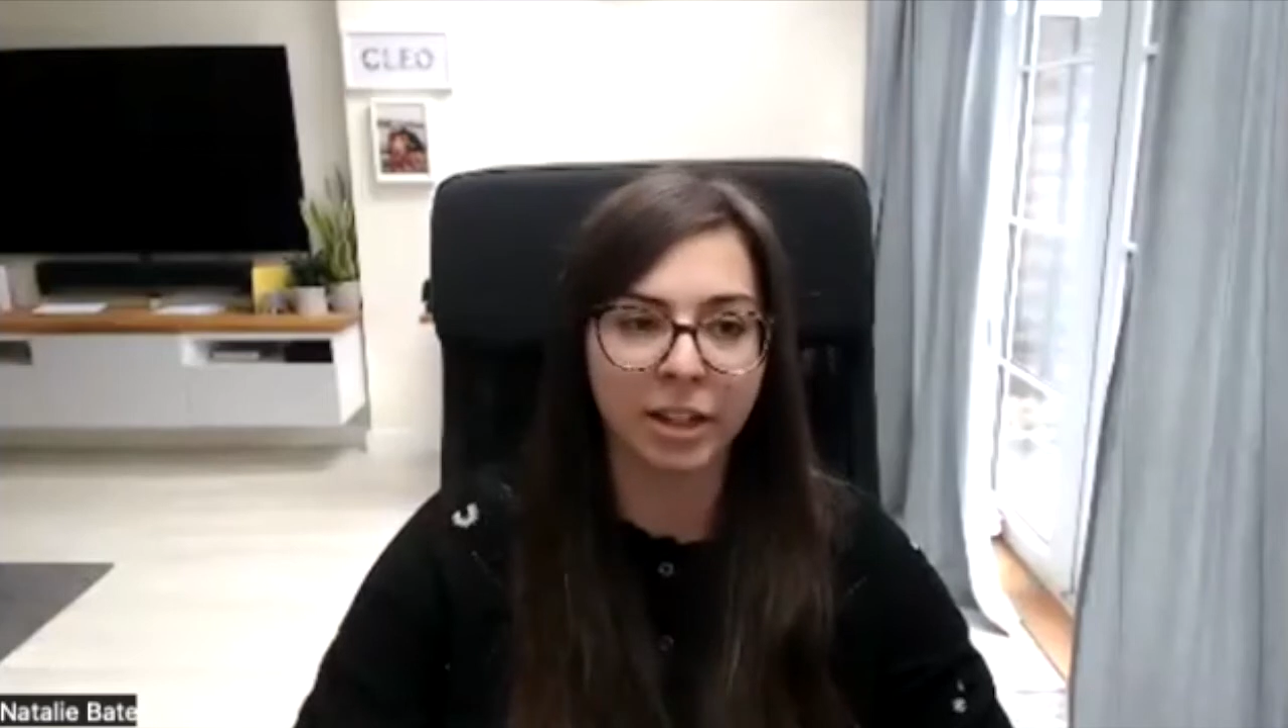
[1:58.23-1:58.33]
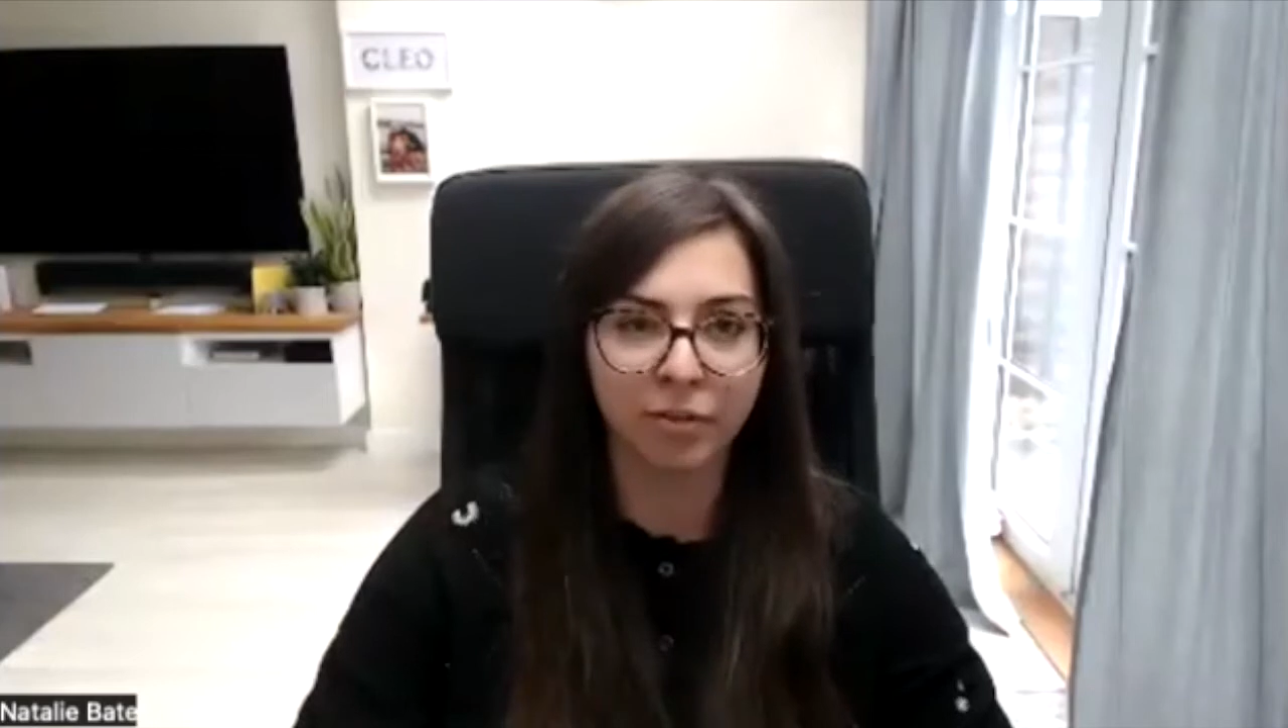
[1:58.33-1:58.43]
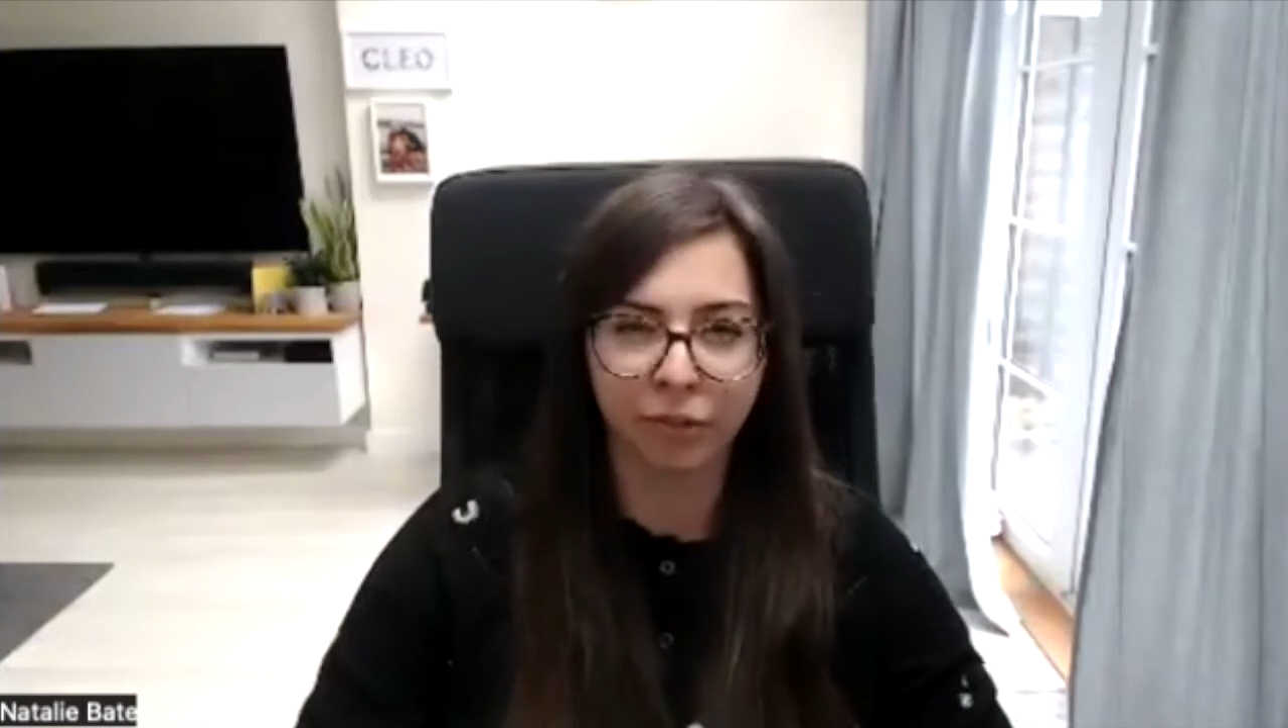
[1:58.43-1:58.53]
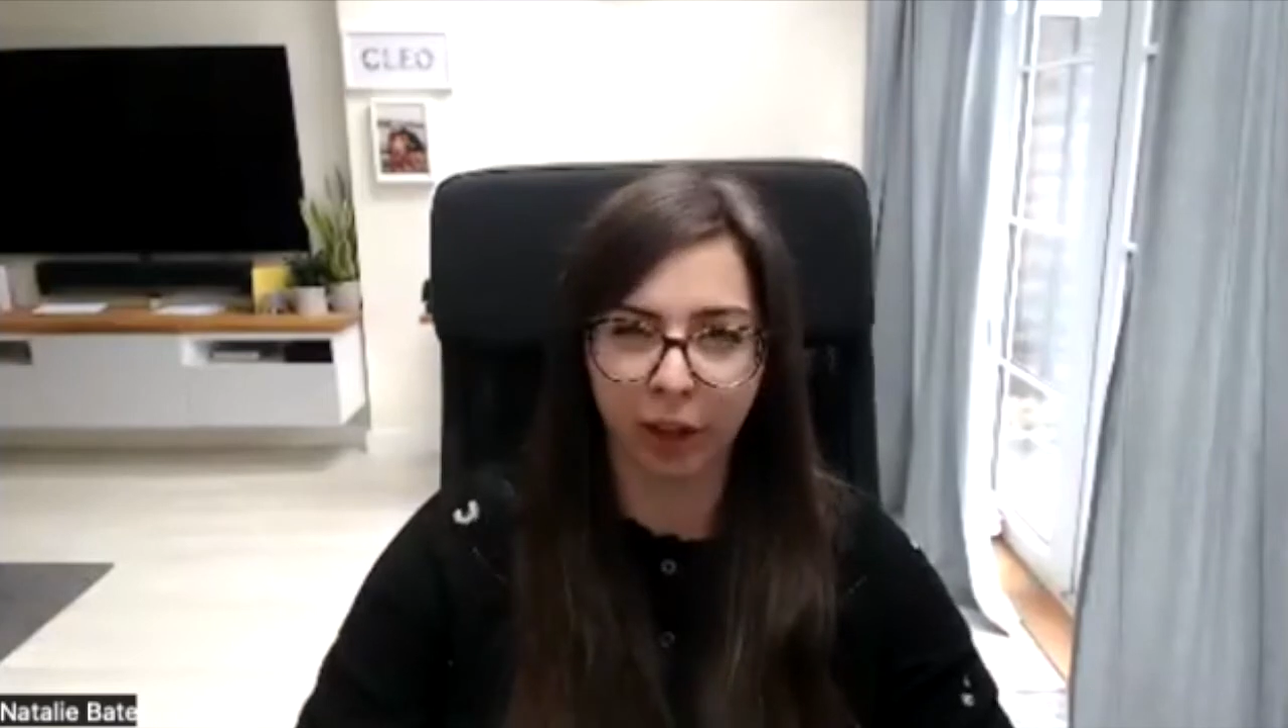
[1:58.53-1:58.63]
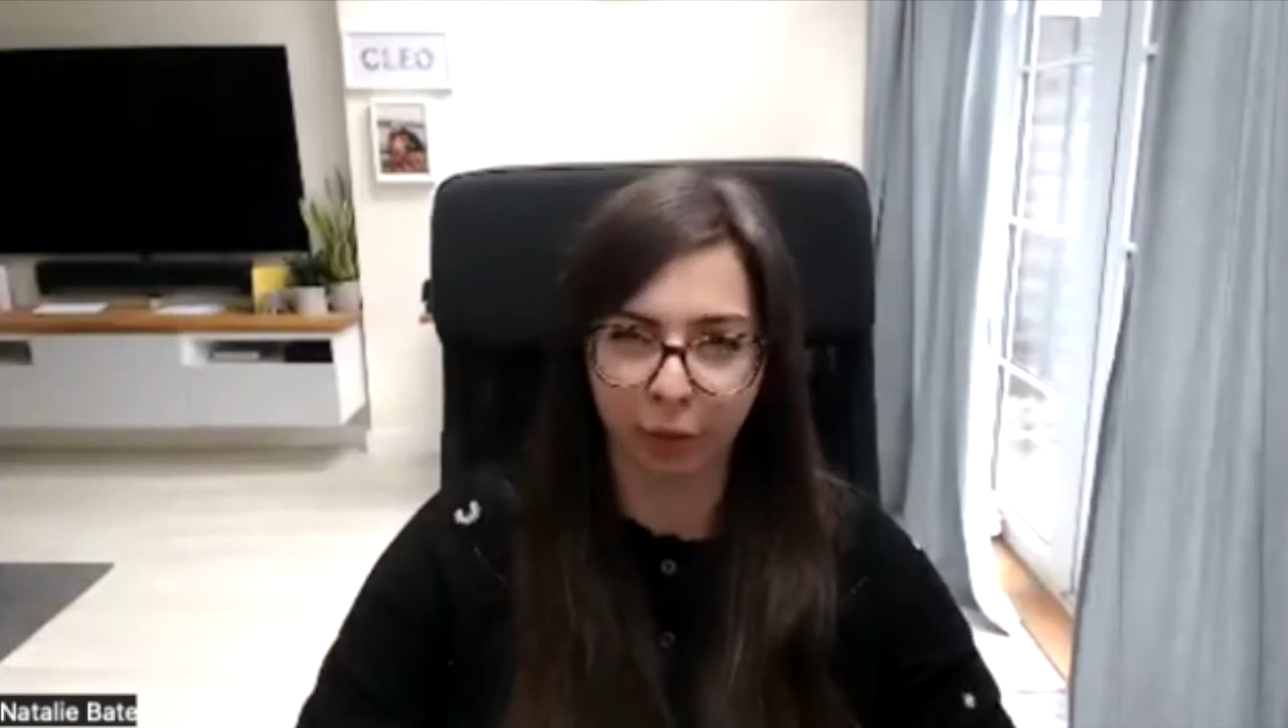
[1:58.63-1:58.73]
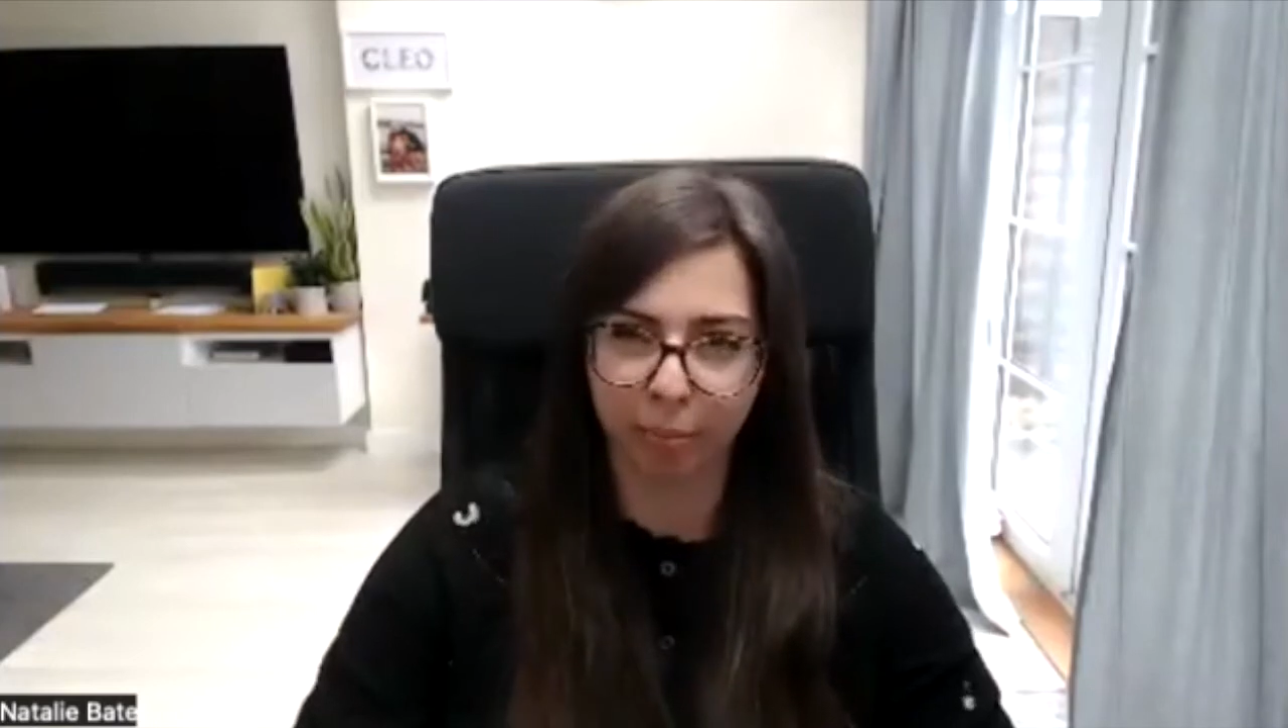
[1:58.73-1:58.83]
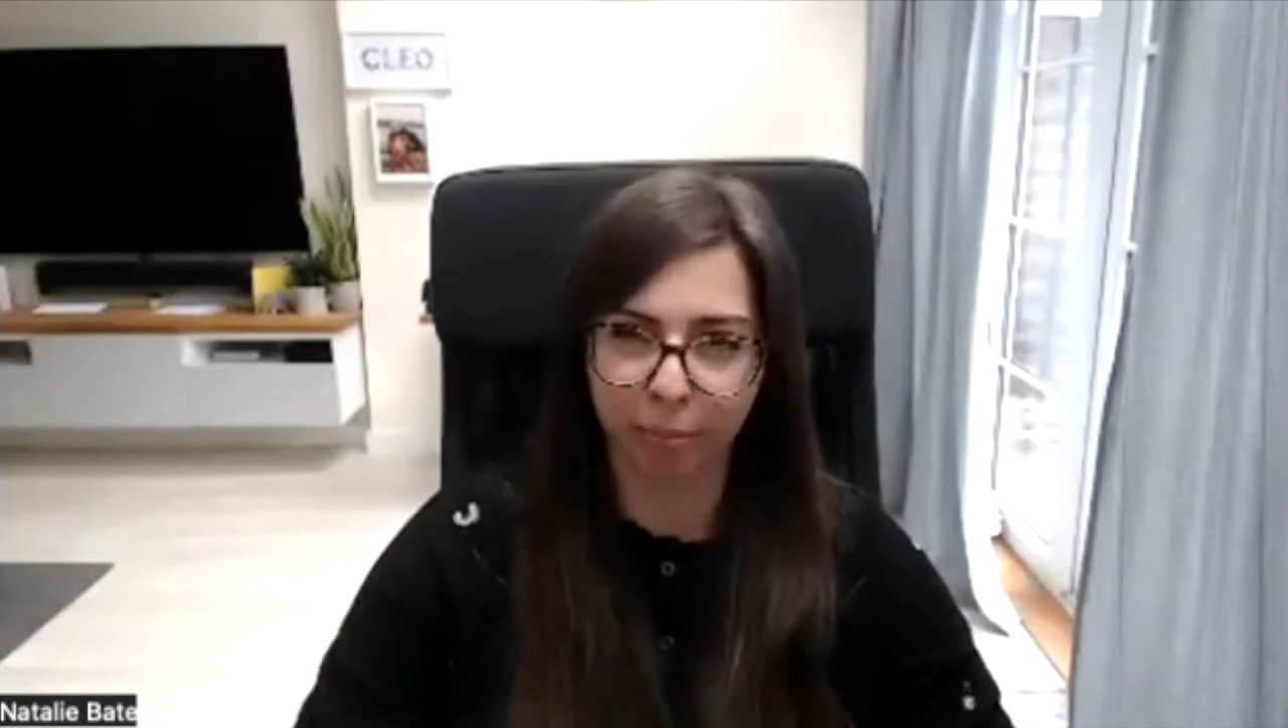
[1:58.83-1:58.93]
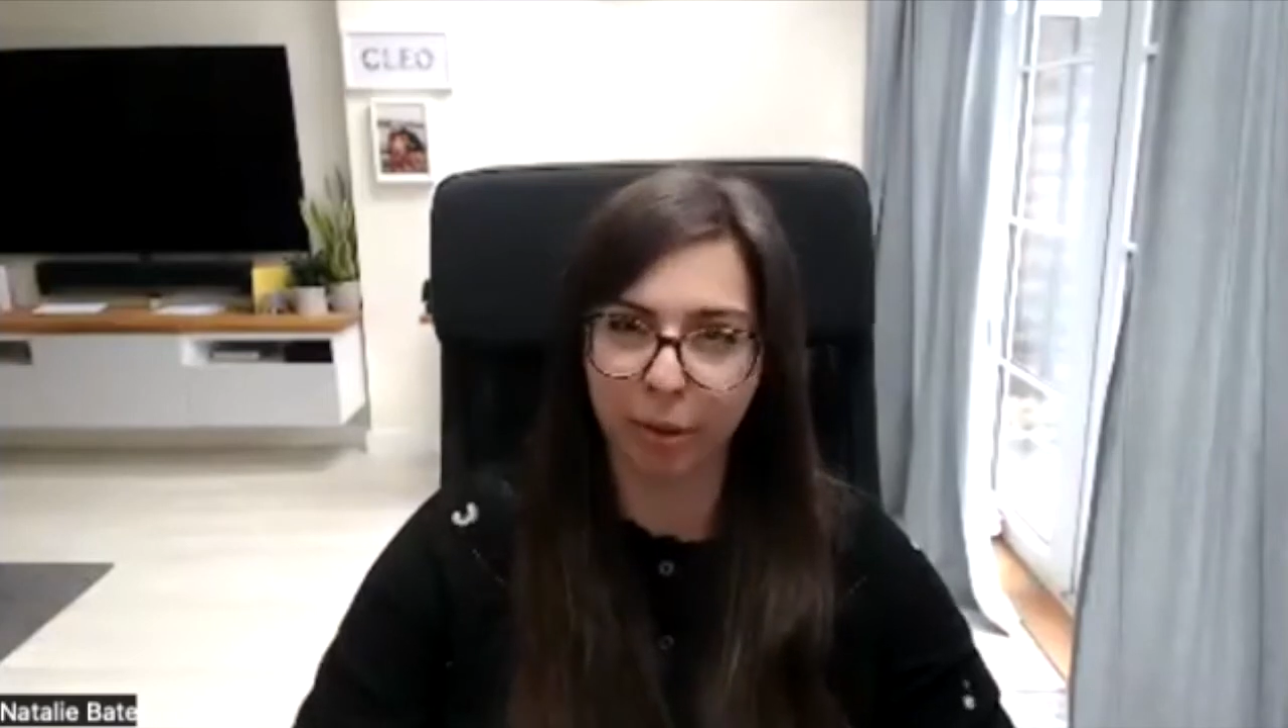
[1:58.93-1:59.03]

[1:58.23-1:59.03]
configuring